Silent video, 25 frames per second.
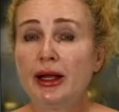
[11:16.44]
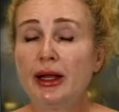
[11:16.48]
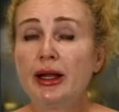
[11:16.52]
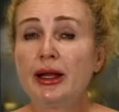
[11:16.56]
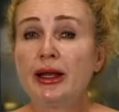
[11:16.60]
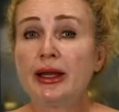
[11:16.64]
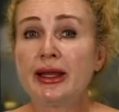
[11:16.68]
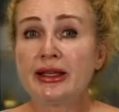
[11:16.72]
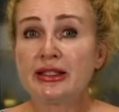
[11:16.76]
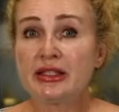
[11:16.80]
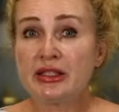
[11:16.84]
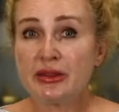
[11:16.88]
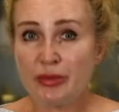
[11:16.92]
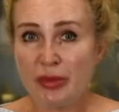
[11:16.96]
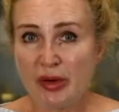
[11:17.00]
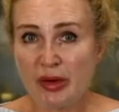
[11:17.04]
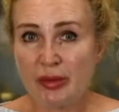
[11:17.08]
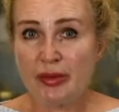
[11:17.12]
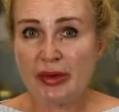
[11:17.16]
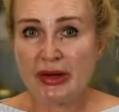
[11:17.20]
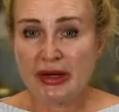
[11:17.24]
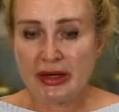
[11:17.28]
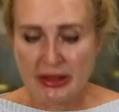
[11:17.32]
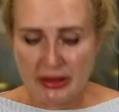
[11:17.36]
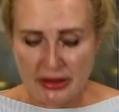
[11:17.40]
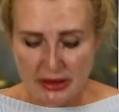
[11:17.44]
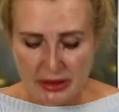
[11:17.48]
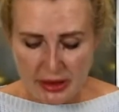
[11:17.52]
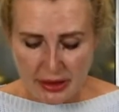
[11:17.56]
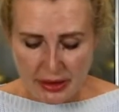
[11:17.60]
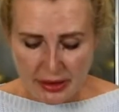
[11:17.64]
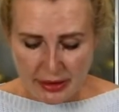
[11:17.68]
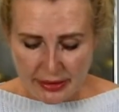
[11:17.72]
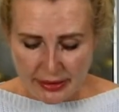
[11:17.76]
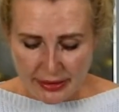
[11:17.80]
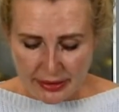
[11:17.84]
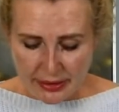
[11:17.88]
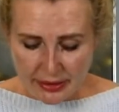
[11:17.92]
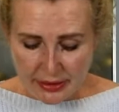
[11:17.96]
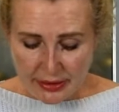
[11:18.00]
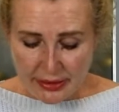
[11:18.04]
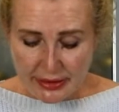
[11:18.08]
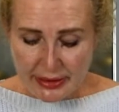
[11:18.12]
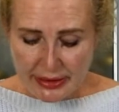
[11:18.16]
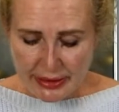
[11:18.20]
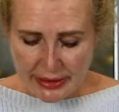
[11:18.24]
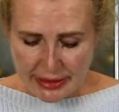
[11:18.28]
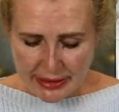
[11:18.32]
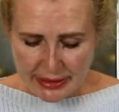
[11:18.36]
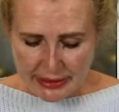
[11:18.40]
Let's prepare the
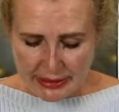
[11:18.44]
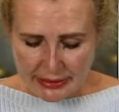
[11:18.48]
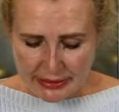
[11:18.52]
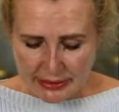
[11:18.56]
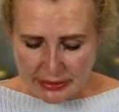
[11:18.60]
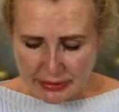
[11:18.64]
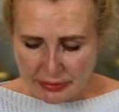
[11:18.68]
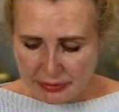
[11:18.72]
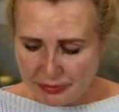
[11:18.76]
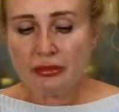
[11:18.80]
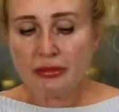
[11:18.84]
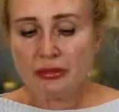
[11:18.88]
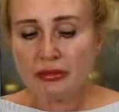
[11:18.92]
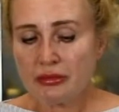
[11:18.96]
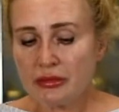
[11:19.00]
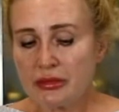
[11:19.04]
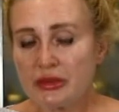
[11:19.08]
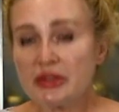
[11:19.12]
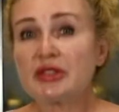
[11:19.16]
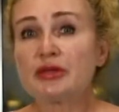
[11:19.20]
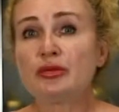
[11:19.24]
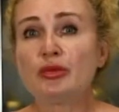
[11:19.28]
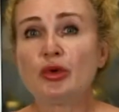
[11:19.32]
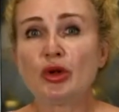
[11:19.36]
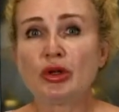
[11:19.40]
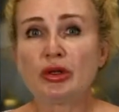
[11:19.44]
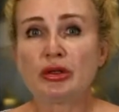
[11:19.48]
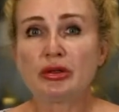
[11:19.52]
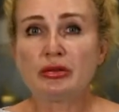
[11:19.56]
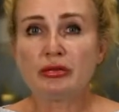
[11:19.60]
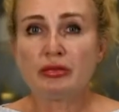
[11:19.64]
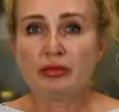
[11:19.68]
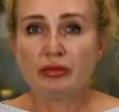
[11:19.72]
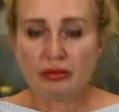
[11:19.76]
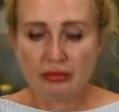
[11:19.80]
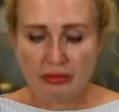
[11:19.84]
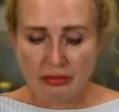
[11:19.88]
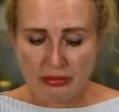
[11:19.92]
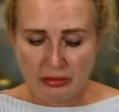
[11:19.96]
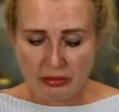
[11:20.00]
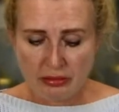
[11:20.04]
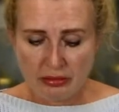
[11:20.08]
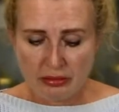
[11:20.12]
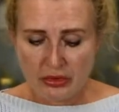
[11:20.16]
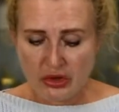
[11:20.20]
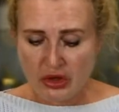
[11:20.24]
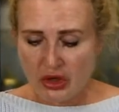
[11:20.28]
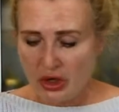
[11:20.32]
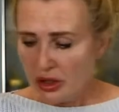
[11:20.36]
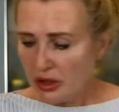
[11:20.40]
glaze. Small
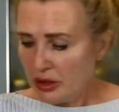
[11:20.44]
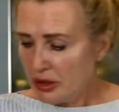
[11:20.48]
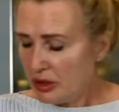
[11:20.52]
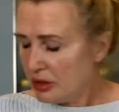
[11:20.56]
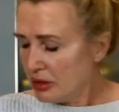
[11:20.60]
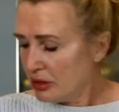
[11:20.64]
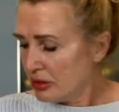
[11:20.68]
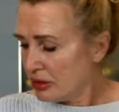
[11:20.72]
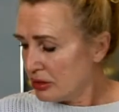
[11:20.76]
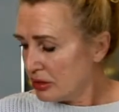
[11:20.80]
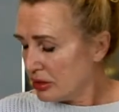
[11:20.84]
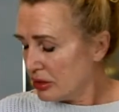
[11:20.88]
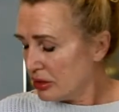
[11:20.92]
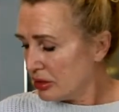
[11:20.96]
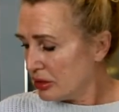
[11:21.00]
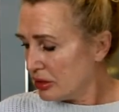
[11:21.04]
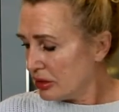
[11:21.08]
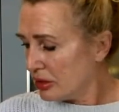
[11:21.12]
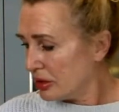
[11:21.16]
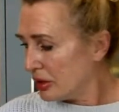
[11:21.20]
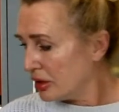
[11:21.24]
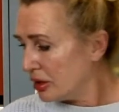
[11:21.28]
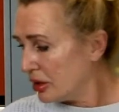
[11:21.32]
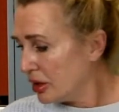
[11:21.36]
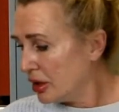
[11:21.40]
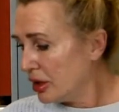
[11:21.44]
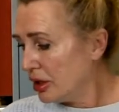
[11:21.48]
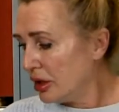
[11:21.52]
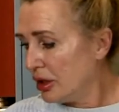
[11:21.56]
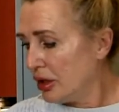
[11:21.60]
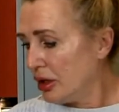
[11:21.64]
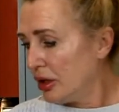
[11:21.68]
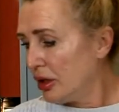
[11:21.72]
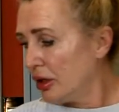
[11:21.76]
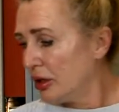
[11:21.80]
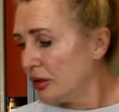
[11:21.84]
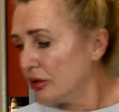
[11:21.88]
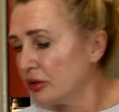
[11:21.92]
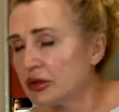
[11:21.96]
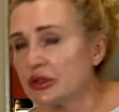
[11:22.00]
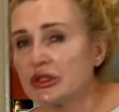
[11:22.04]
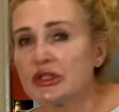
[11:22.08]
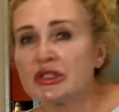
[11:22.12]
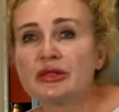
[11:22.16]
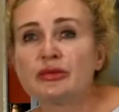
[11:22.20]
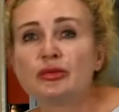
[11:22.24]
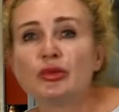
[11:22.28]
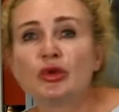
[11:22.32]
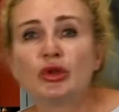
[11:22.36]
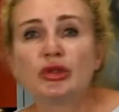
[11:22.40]
jug or a
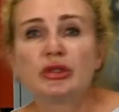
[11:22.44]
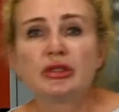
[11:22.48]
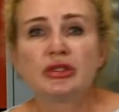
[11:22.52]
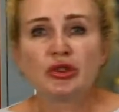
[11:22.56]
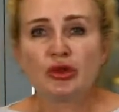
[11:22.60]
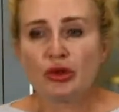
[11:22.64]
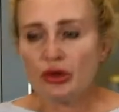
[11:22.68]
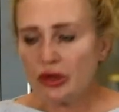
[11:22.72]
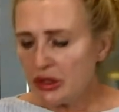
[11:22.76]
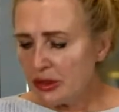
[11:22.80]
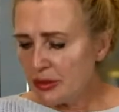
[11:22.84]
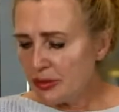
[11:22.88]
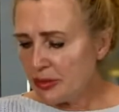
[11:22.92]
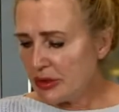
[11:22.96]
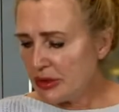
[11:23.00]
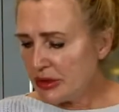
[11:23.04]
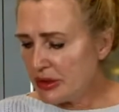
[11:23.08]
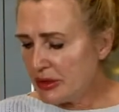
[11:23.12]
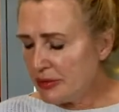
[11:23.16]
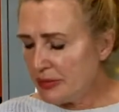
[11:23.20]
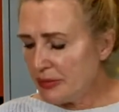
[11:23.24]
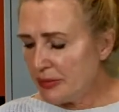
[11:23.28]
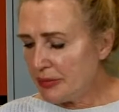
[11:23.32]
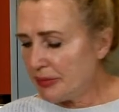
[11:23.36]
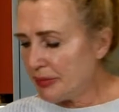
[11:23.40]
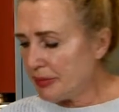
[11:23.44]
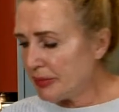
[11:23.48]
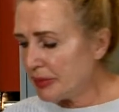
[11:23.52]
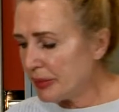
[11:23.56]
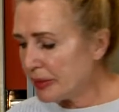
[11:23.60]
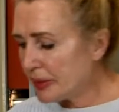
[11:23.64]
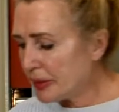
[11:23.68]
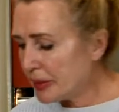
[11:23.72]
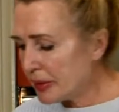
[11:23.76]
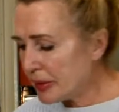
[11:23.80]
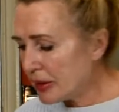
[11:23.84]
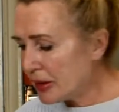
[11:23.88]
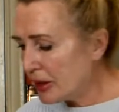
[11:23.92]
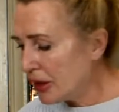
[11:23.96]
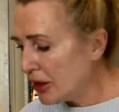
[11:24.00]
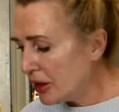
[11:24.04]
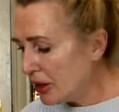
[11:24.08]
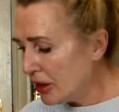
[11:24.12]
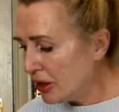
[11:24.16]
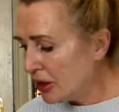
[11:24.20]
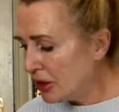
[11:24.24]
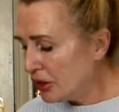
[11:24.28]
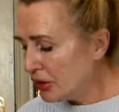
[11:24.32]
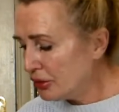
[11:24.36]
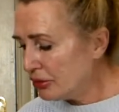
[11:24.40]
small saucepan.
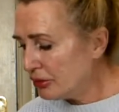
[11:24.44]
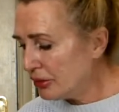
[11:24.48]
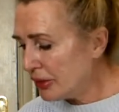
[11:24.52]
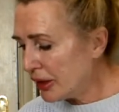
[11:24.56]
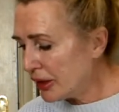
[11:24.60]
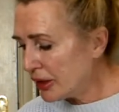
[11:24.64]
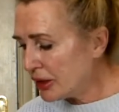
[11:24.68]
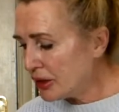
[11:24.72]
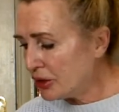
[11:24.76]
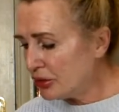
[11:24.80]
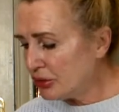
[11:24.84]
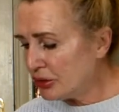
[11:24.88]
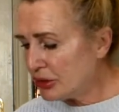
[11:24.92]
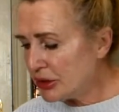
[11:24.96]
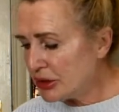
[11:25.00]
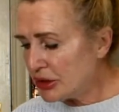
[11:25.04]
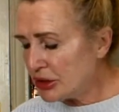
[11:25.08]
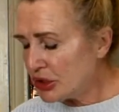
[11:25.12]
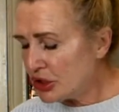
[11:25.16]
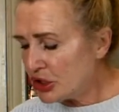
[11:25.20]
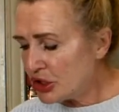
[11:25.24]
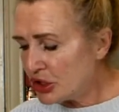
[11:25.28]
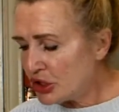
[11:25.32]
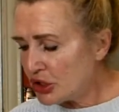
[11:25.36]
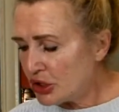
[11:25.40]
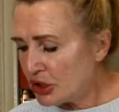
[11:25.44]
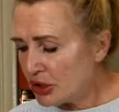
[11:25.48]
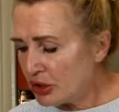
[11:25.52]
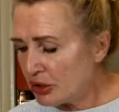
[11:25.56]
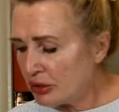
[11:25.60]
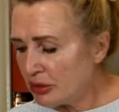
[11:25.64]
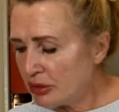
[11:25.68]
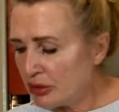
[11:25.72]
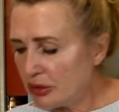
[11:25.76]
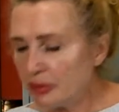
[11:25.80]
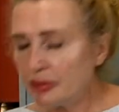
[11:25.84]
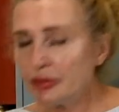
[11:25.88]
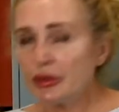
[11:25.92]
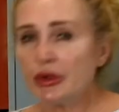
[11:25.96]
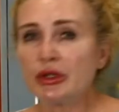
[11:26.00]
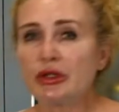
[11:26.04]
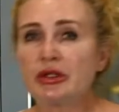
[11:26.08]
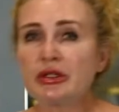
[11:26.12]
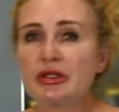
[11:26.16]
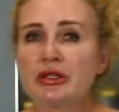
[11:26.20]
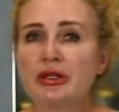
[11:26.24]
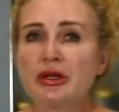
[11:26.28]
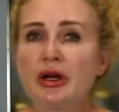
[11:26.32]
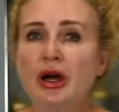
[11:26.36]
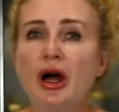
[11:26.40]
We're going to
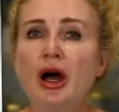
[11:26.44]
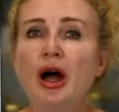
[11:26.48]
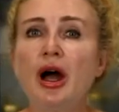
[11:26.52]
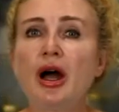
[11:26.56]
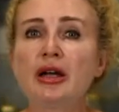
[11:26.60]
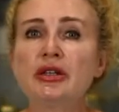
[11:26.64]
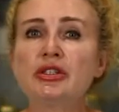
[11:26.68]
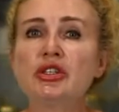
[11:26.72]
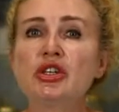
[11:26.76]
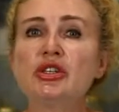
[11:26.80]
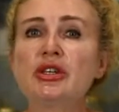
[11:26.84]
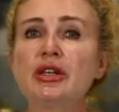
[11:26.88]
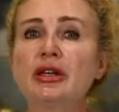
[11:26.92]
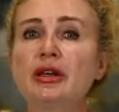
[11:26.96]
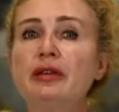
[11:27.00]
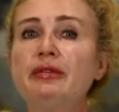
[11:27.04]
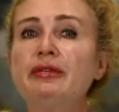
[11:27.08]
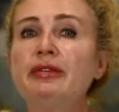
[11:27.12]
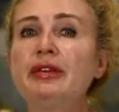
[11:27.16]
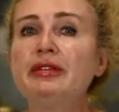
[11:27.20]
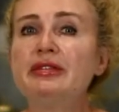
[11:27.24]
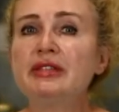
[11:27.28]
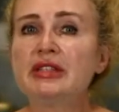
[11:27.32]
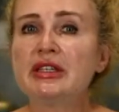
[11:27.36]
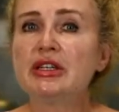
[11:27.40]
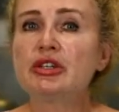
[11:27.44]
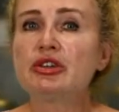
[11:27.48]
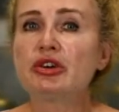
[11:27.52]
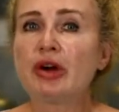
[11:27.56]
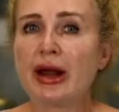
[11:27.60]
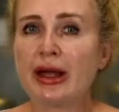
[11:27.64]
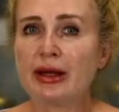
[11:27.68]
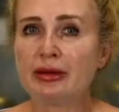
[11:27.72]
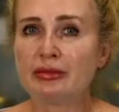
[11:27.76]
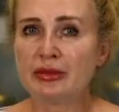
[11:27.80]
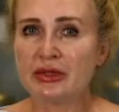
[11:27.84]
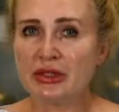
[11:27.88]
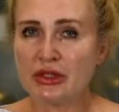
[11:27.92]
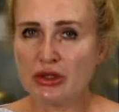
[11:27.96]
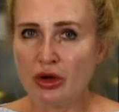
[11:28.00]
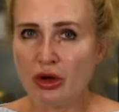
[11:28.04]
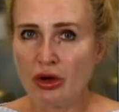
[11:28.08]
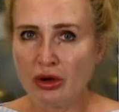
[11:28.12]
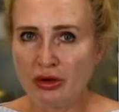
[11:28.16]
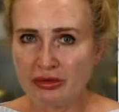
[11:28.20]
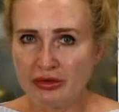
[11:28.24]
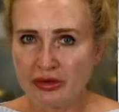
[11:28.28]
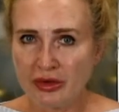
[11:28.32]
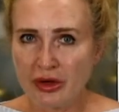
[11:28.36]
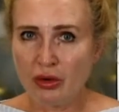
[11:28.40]
put 150 grams
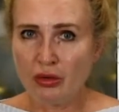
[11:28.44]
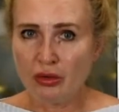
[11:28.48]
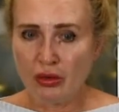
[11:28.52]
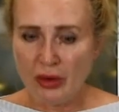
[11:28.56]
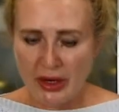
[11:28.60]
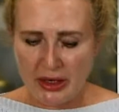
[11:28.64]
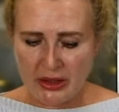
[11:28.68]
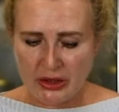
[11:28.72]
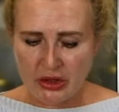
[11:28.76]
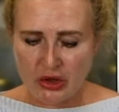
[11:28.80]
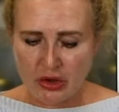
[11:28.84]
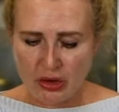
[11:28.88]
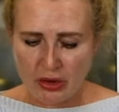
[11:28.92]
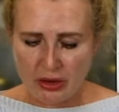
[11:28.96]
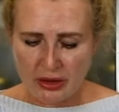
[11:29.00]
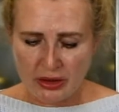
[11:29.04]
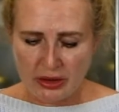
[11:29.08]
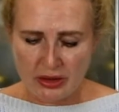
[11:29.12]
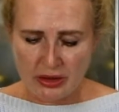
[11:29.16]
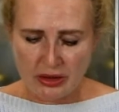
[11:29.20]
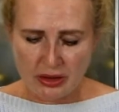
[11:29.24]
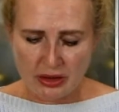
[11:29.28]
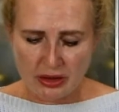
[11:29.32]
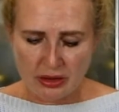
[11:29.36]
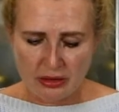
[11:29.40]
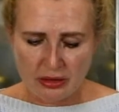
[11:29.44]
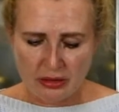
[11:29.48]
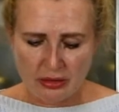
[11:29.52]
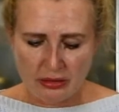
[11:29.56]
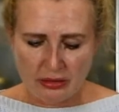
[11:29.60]
of white chocolate.